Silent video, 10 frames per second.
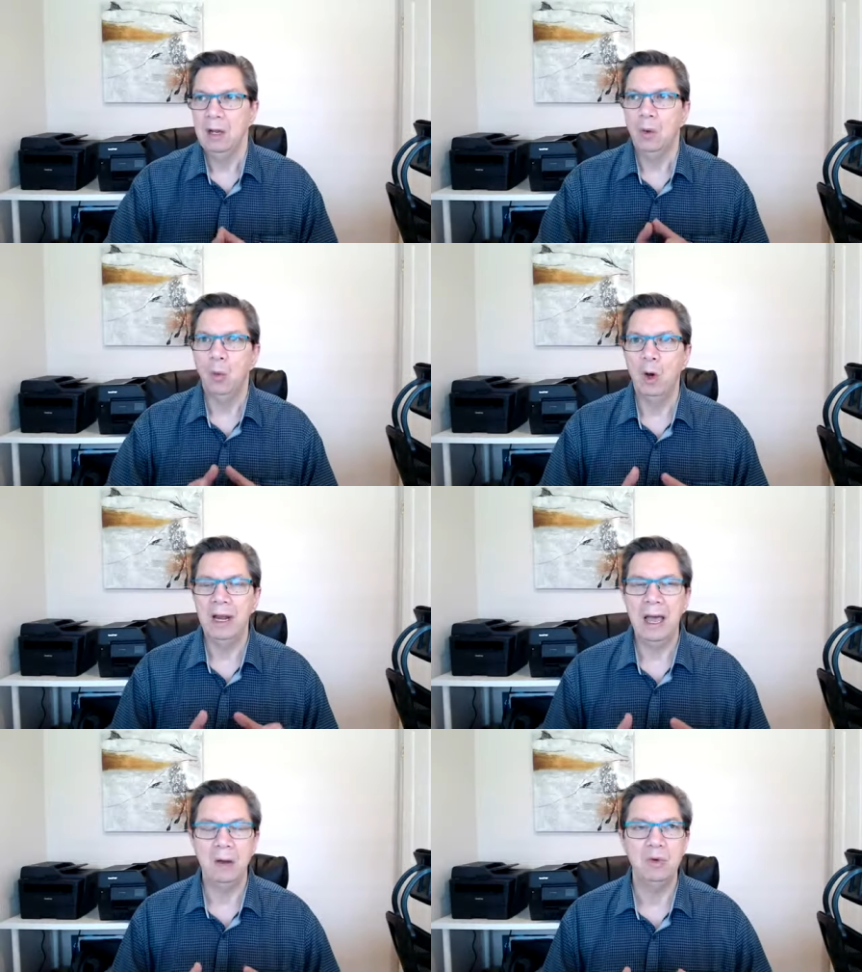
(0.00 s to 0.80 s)
What
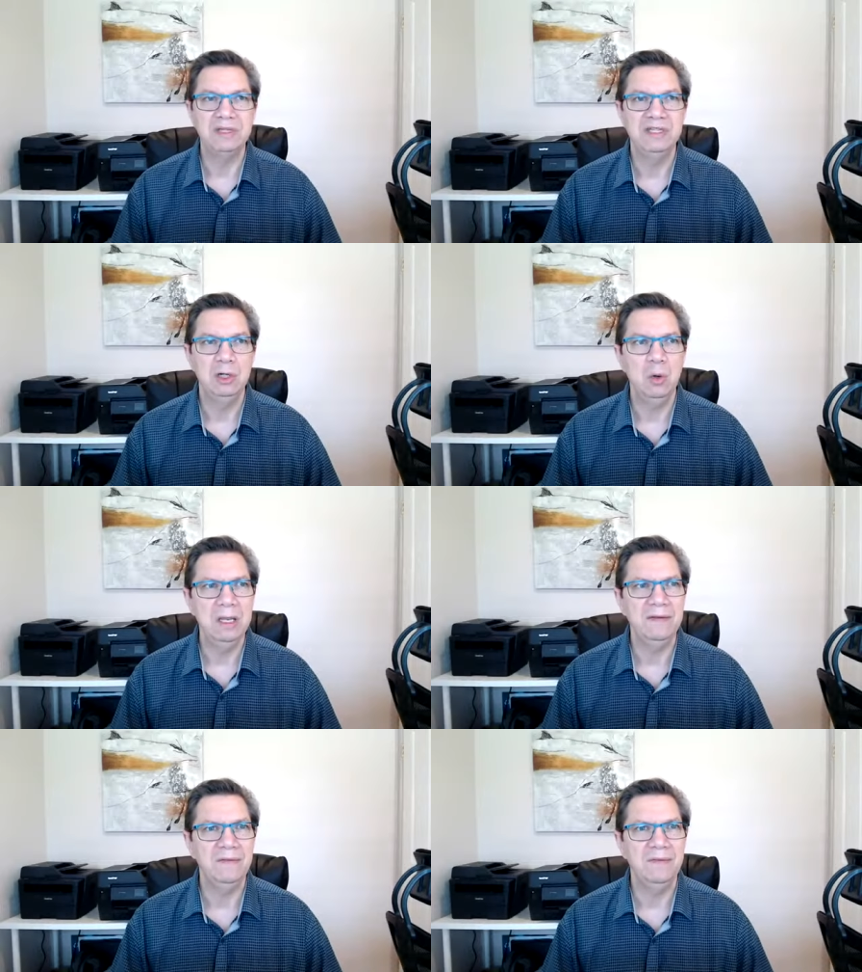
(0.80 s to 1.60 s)
I was
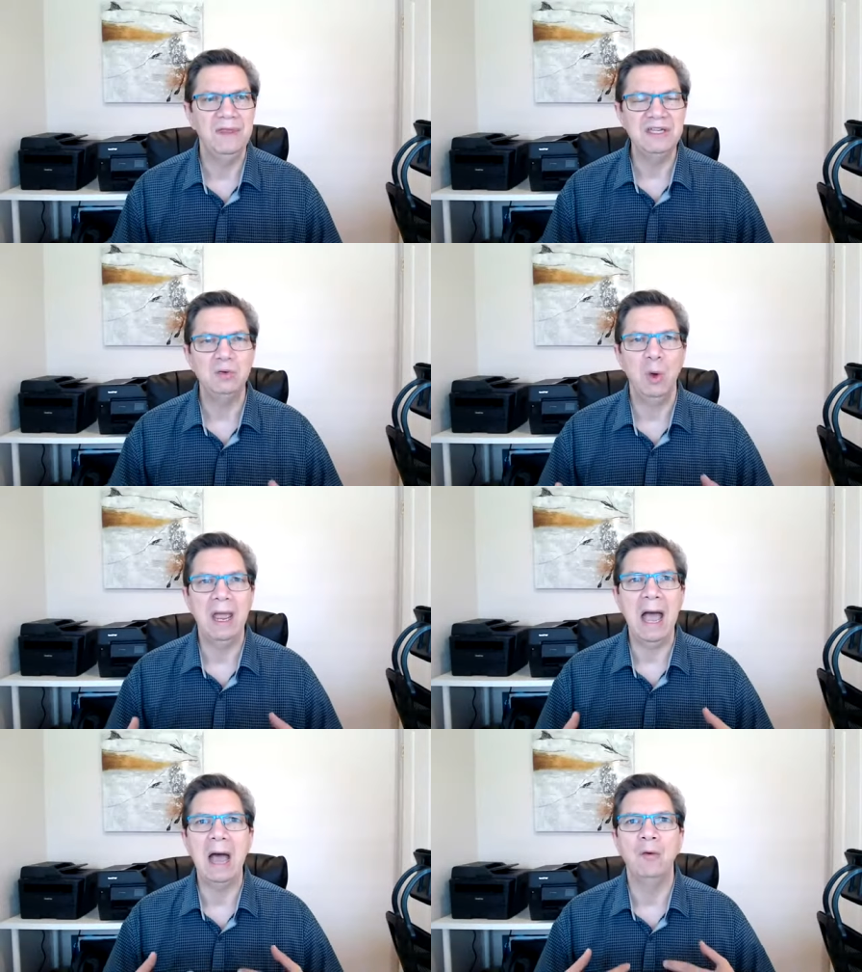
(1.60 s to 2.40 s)
doing this way,
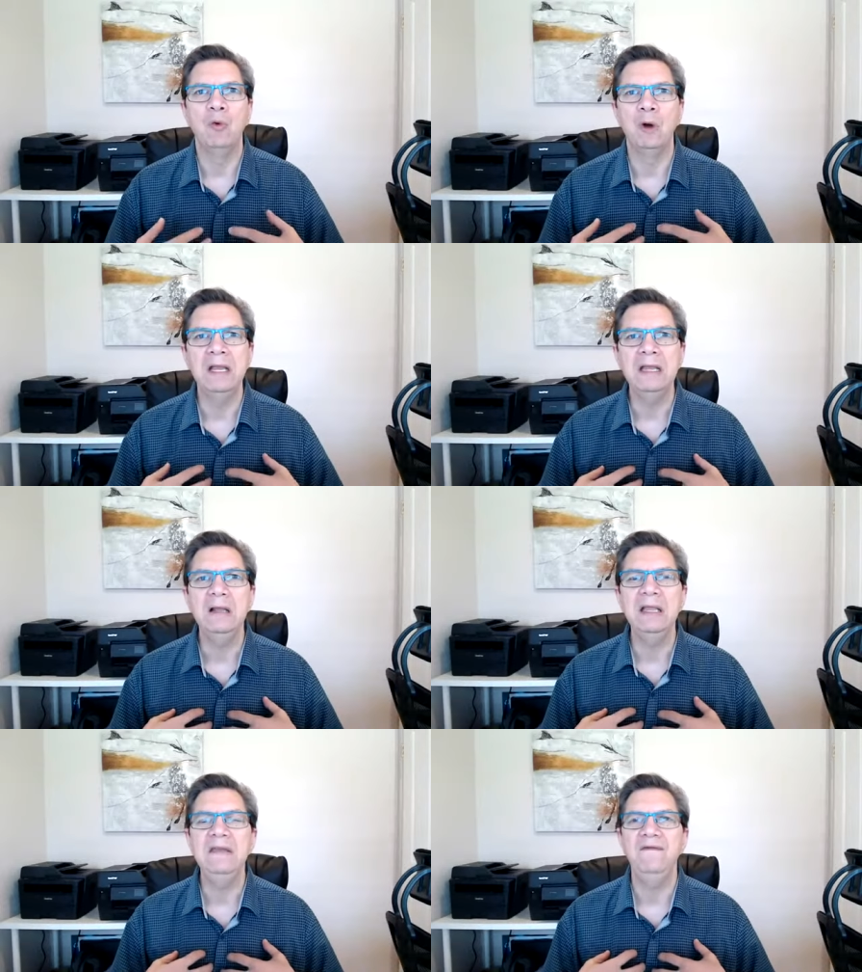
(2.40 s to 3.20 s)
I
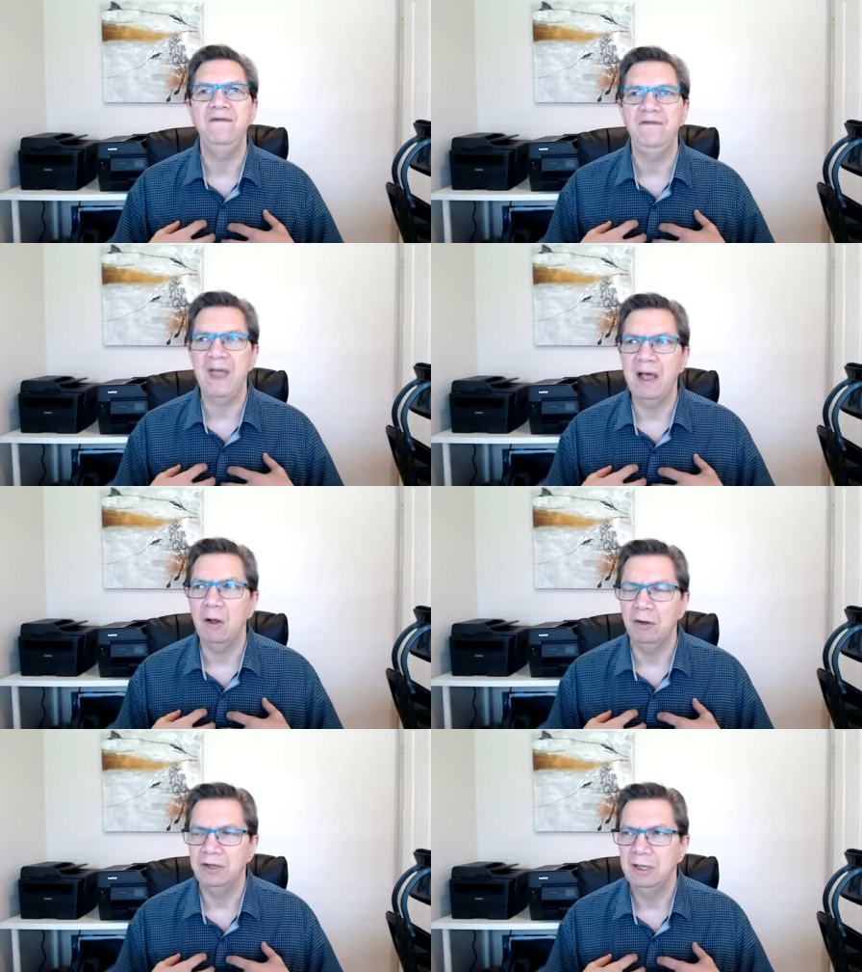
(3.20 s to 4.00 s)
really
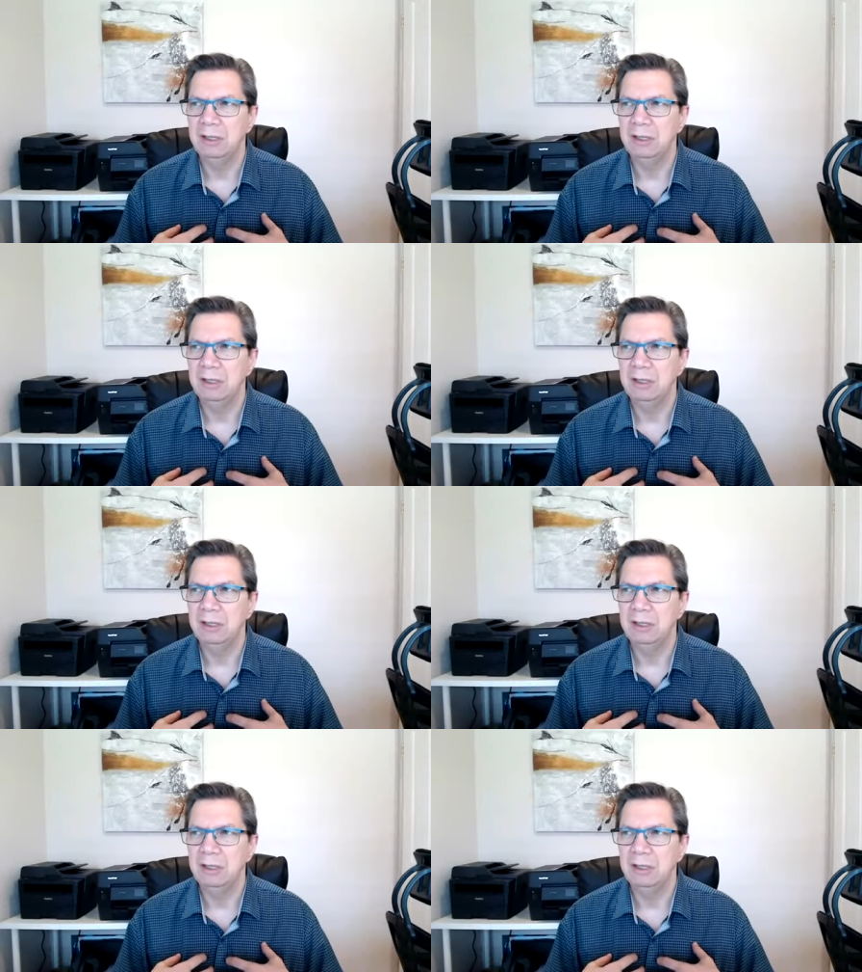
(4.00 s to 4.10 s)
felt